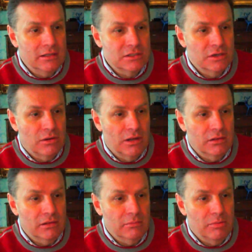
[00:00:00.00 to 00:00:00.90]
So I
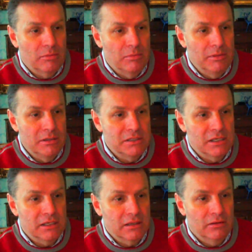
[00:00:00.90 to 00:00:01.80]
think the
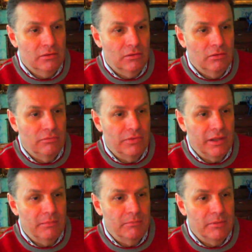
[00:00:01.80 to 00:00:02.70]
probability of
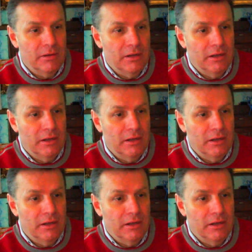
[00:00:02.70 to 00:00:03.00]
them